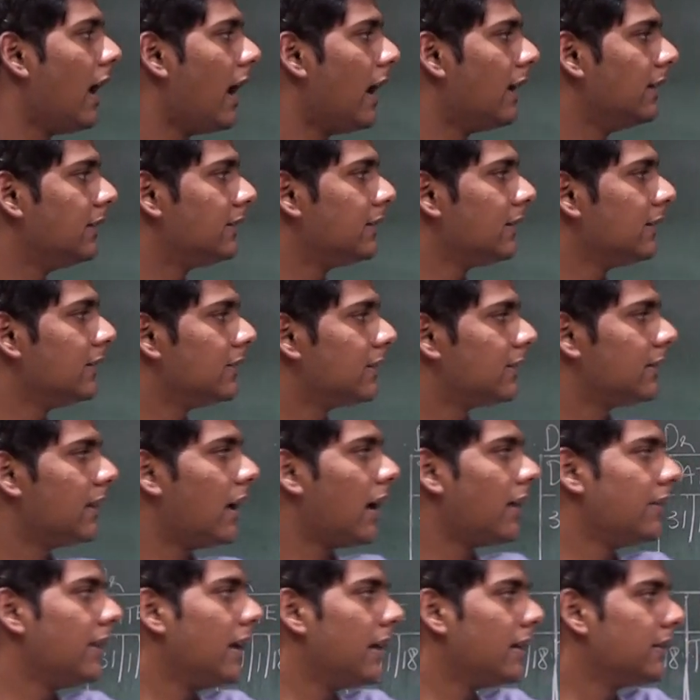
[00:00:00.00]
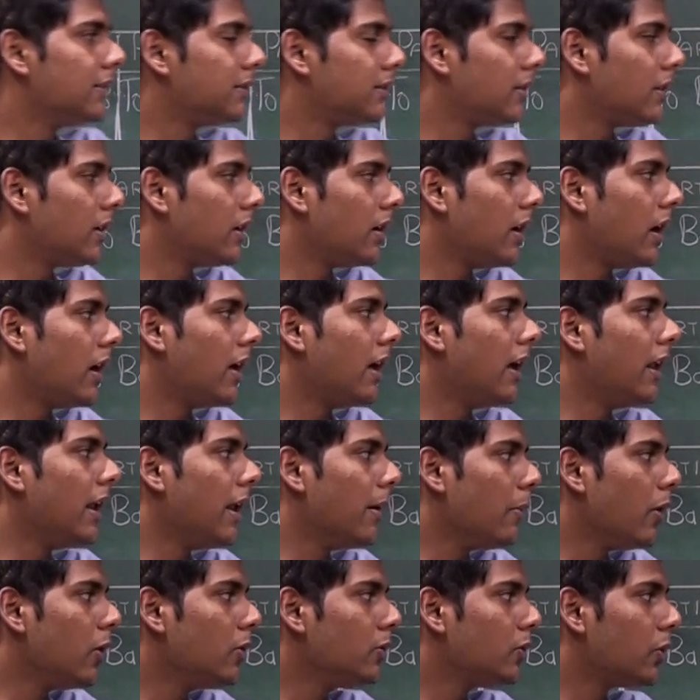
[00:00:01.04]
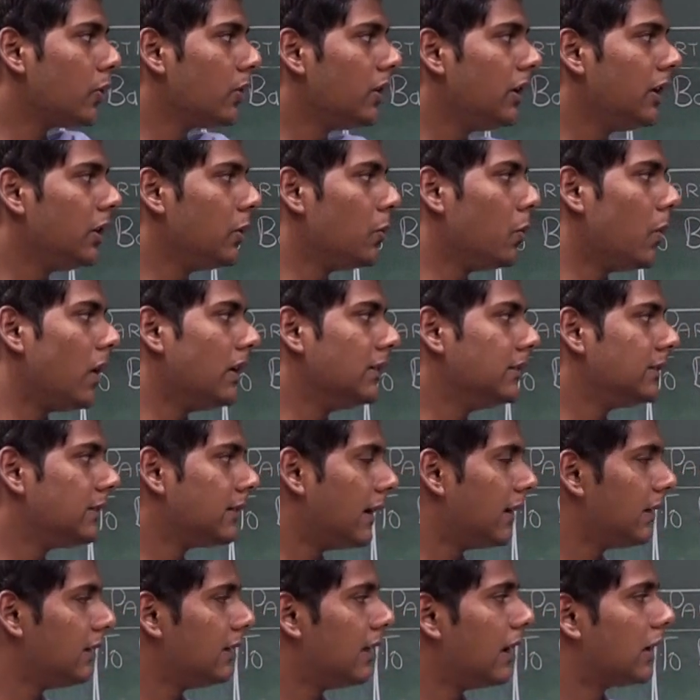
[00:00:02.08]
And since there is an amount only in one side,